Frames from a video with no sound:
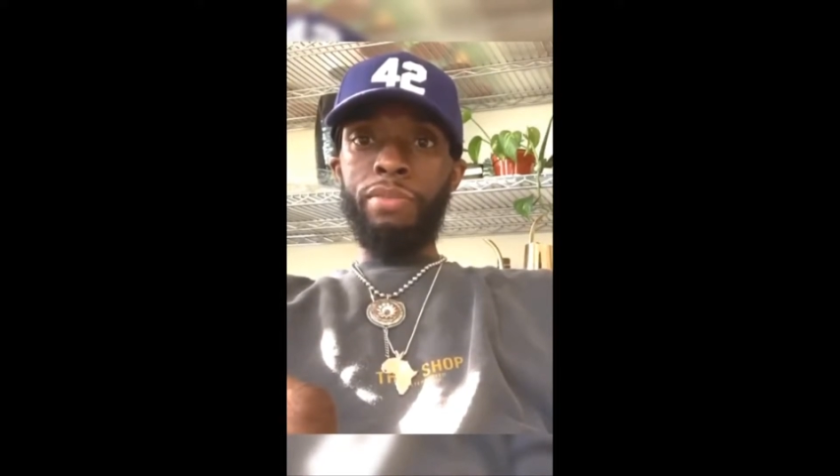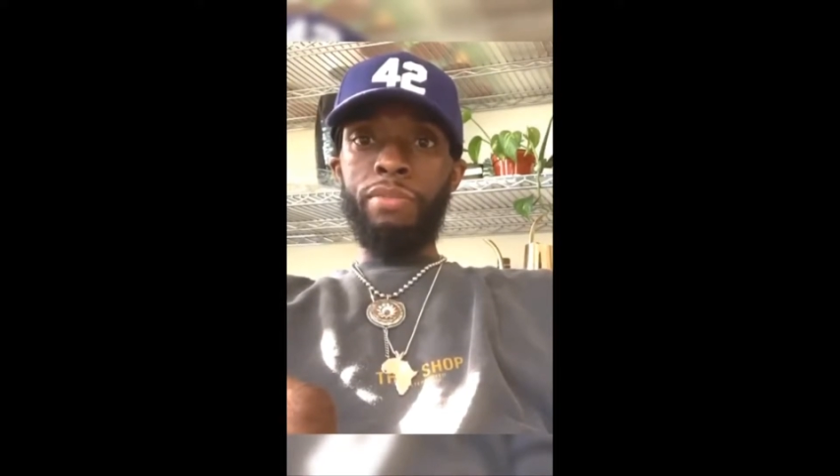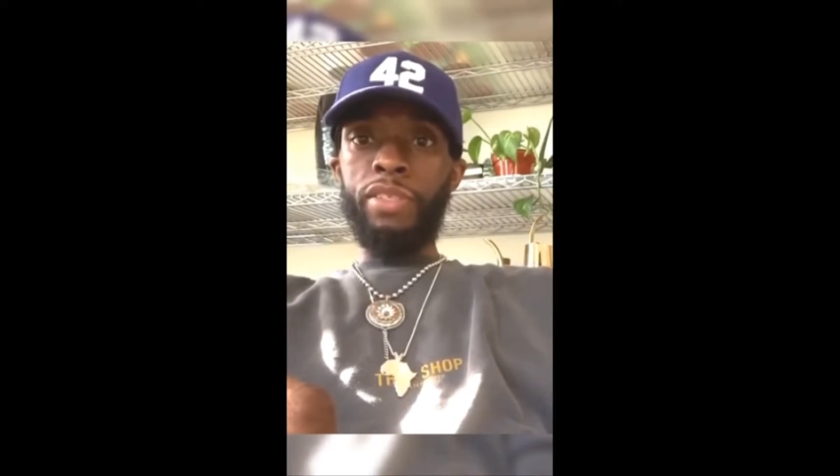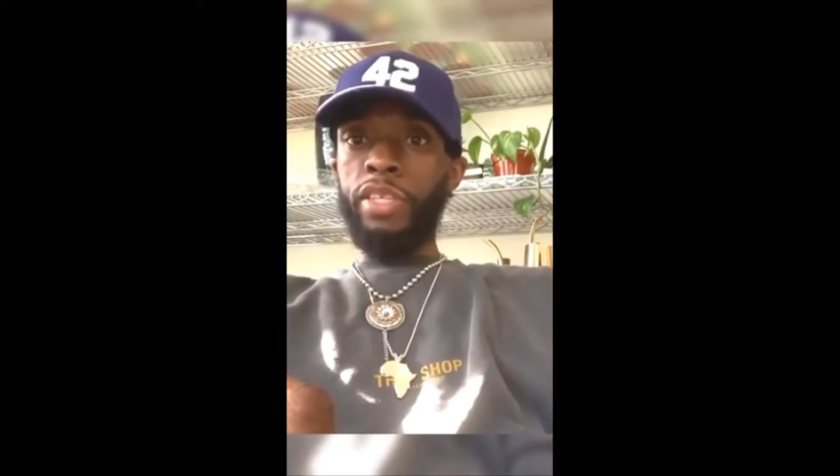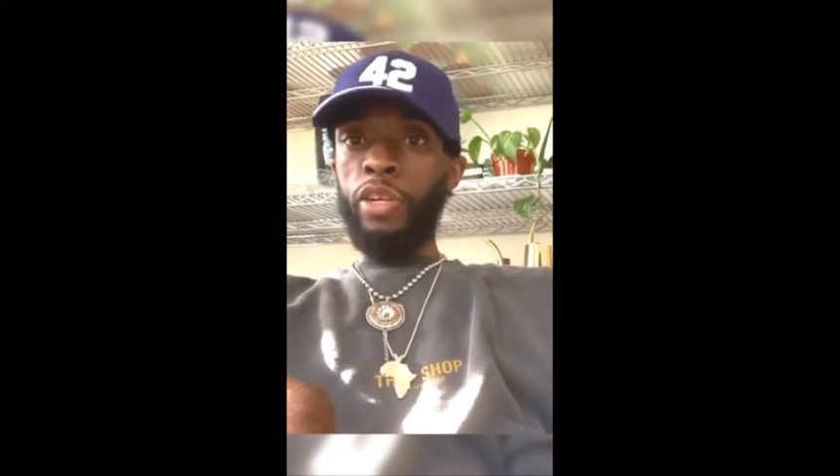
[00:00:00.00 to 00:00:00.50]

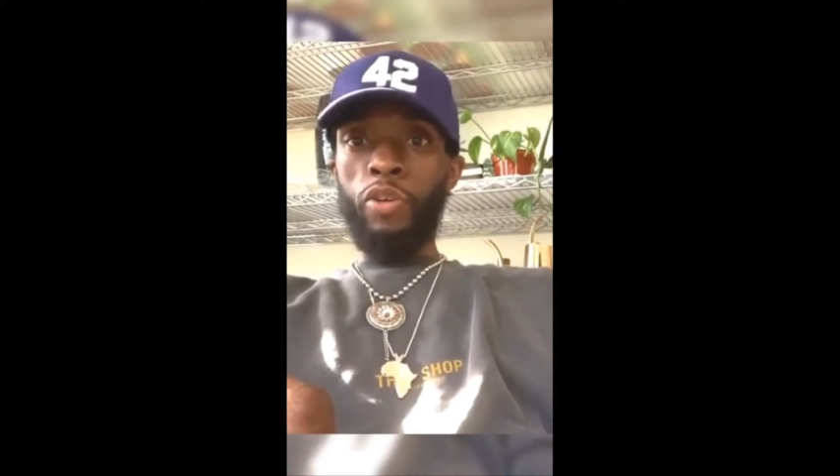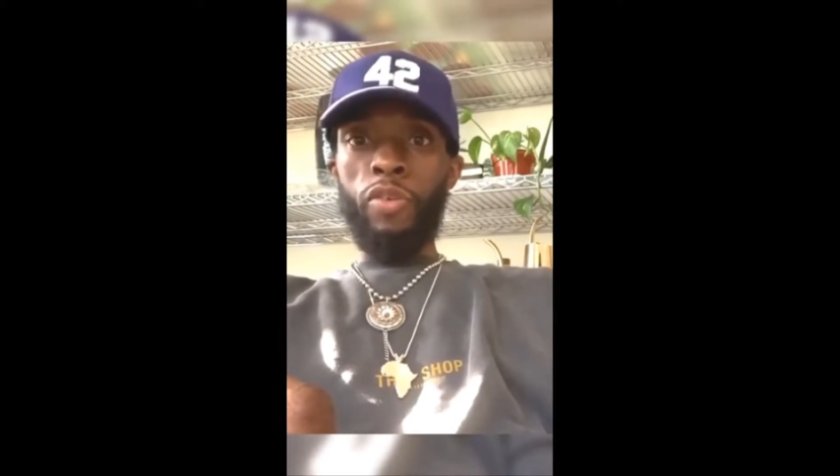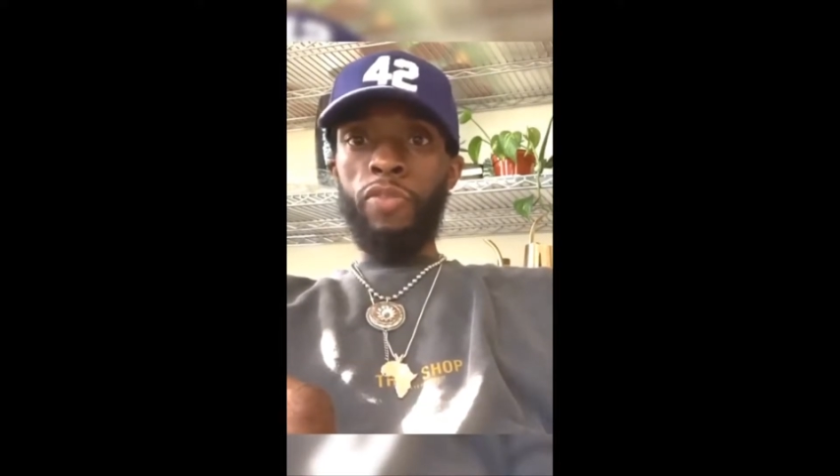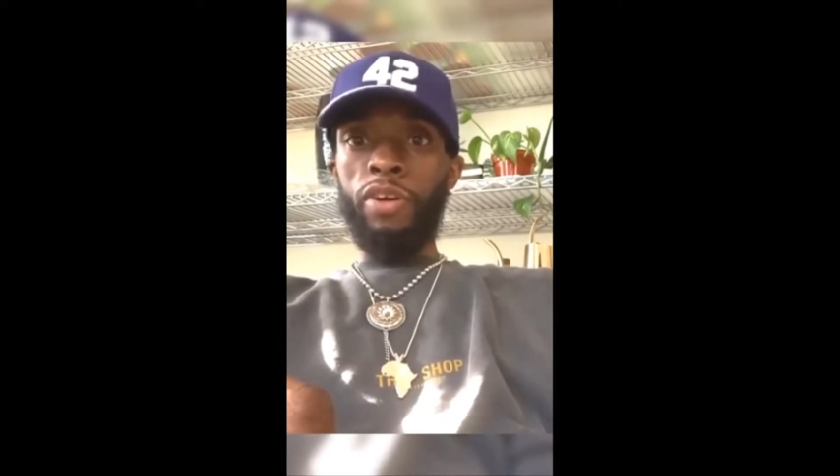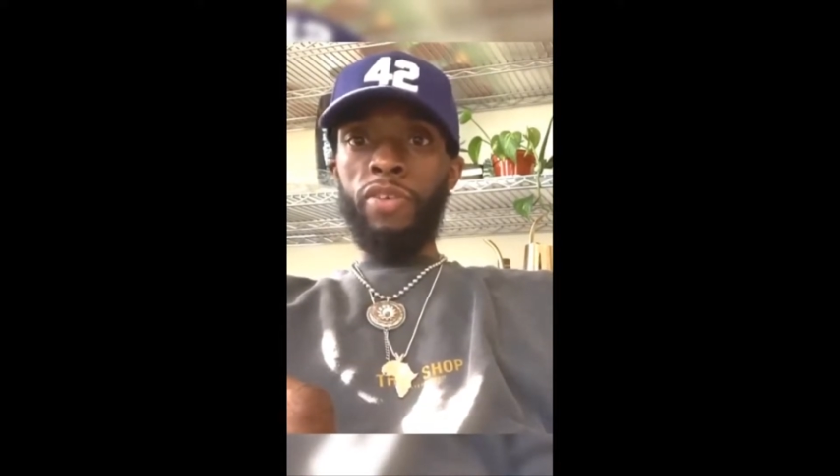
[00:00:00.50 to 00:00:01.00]
he's the hero
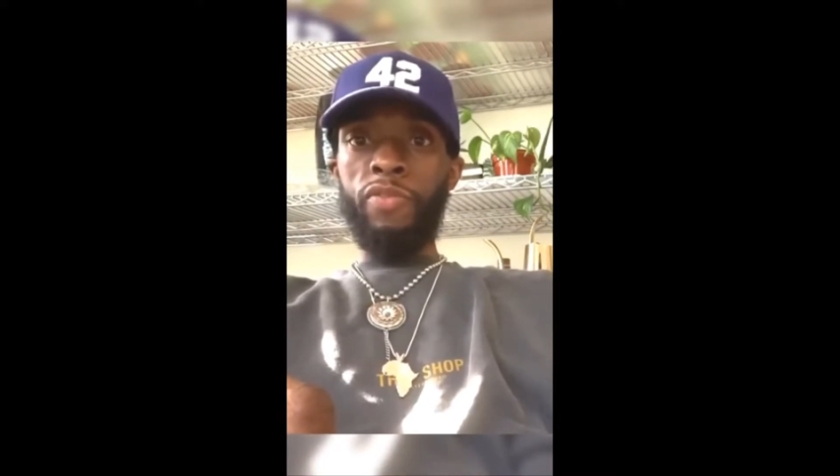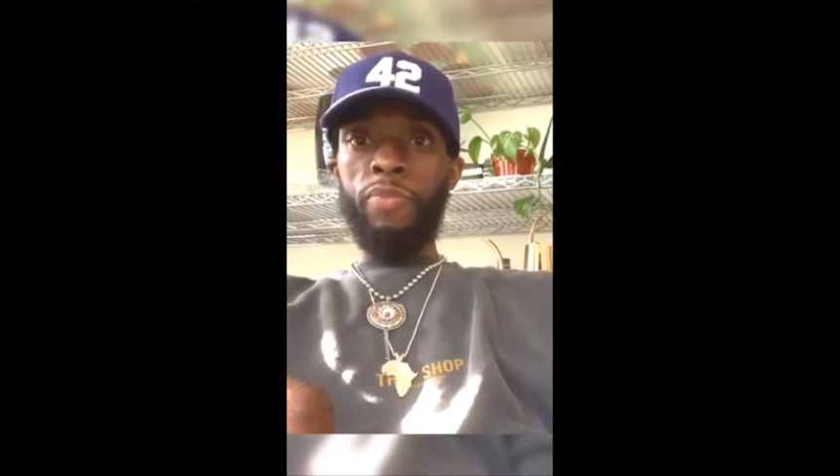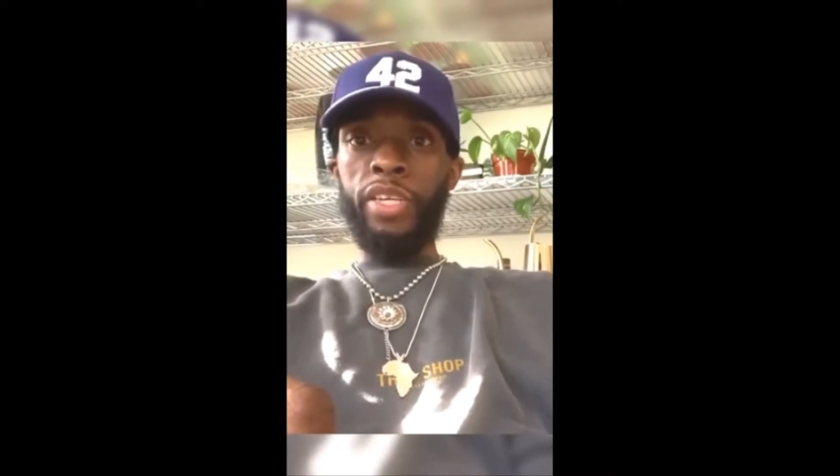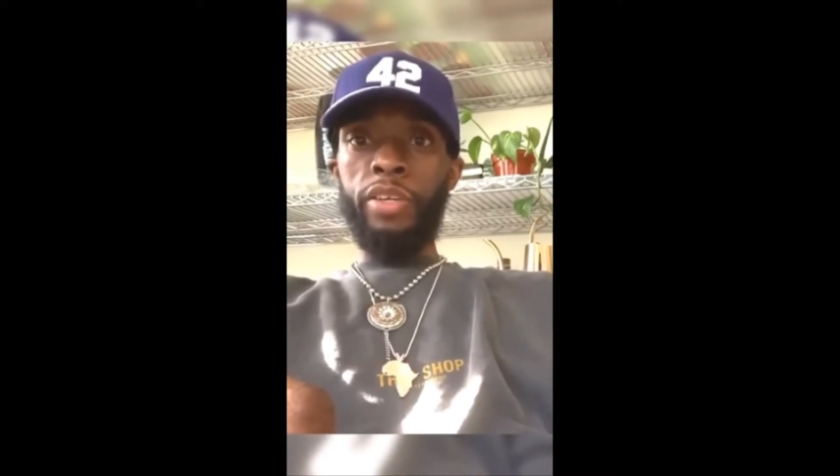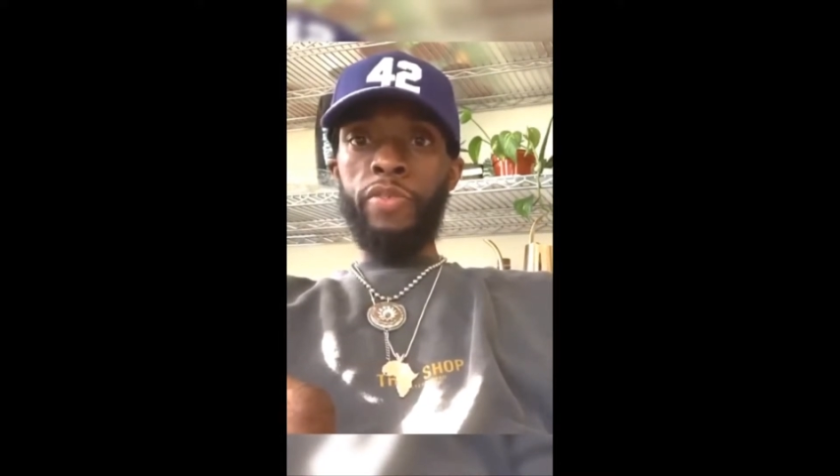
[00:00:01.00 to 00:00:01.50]
of
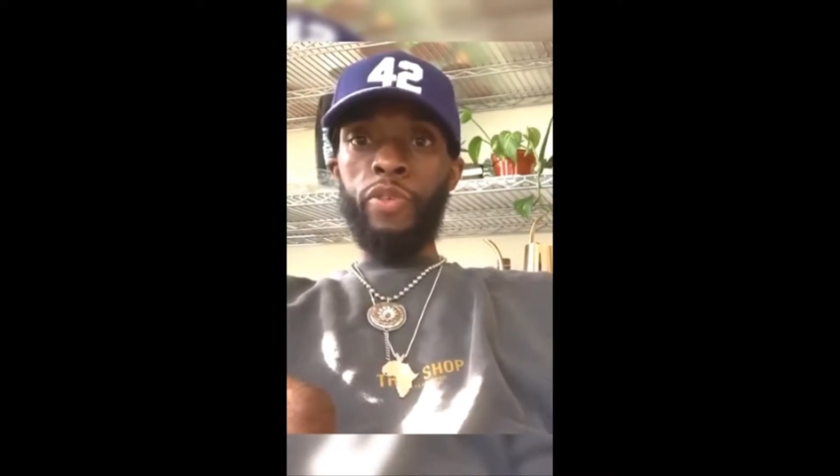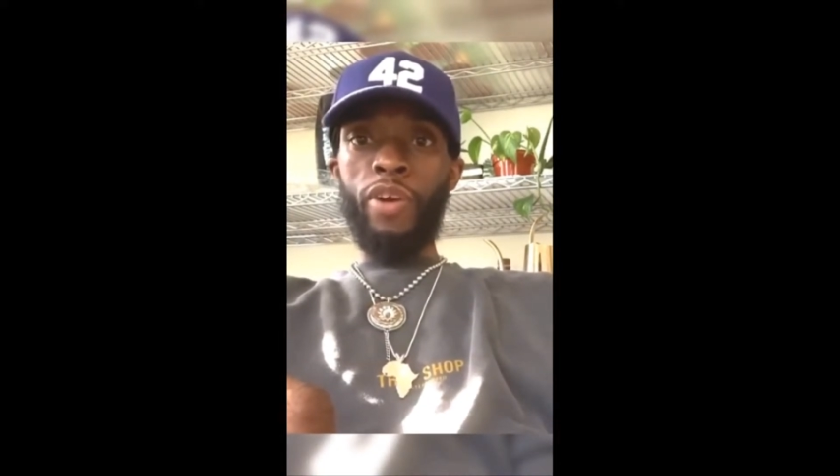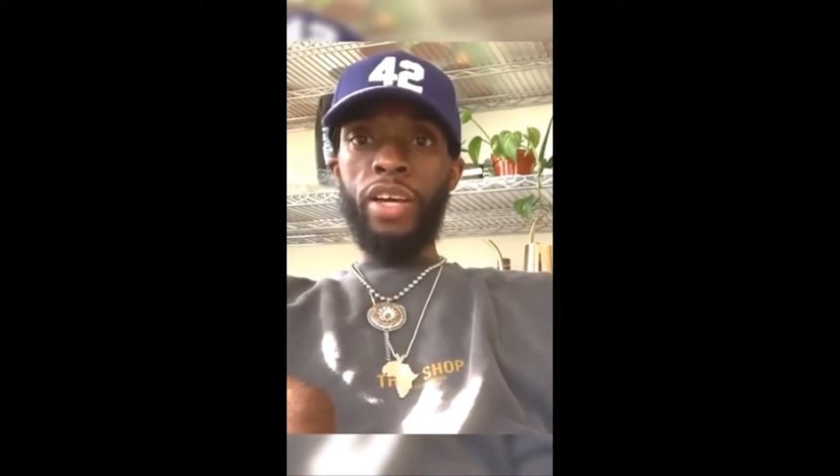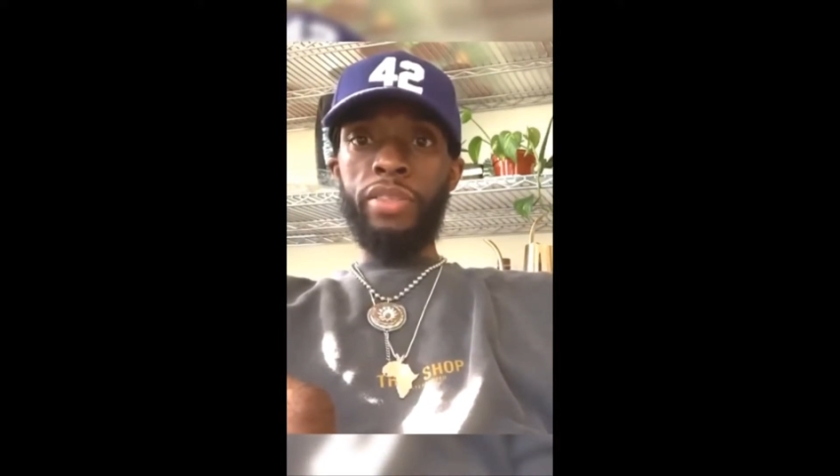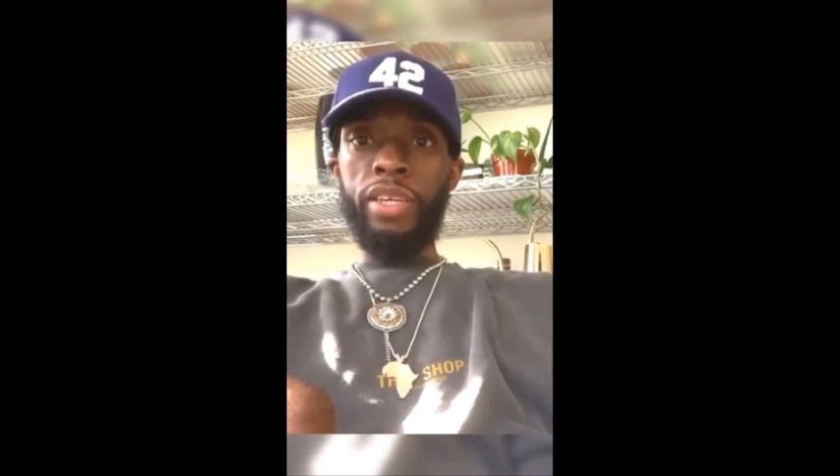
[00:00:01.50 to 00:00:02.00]
many of you
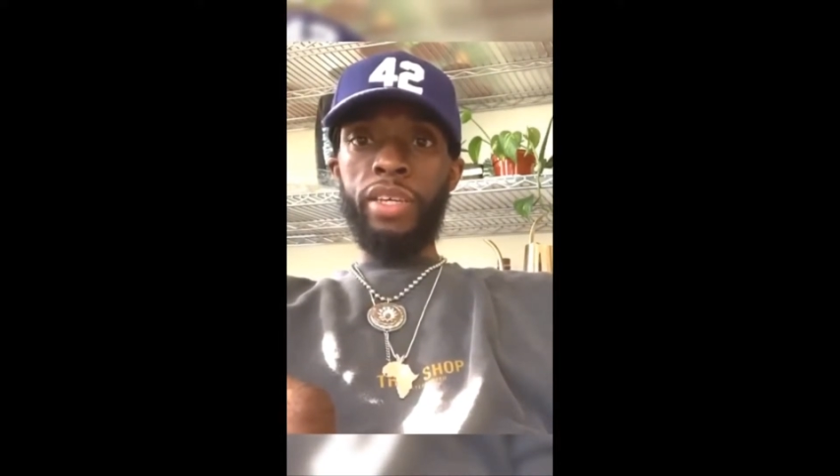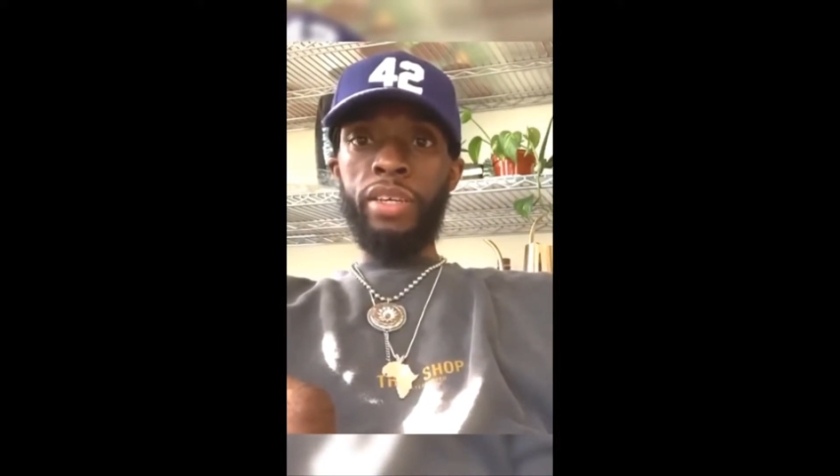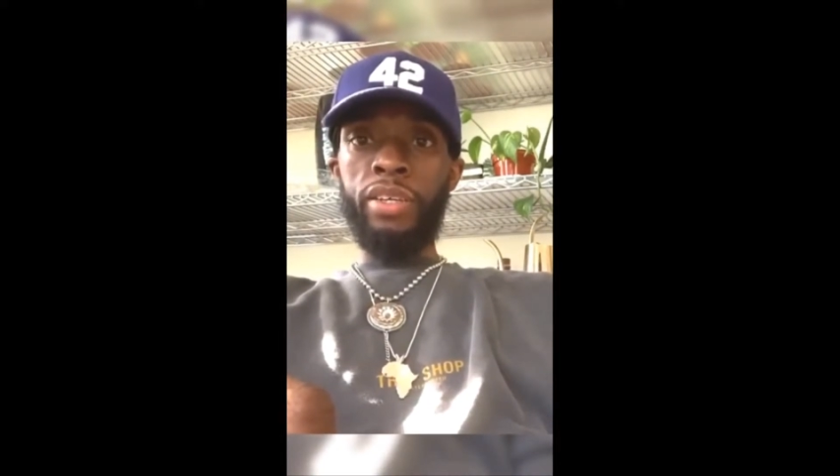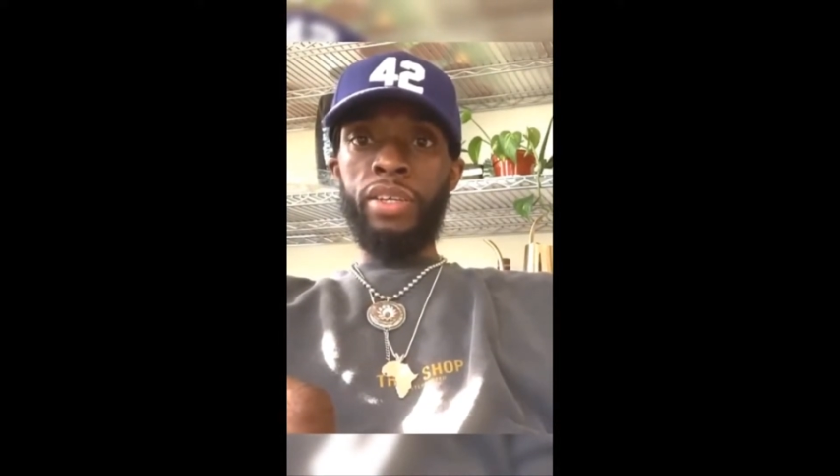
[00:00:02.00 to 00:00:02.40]
out there,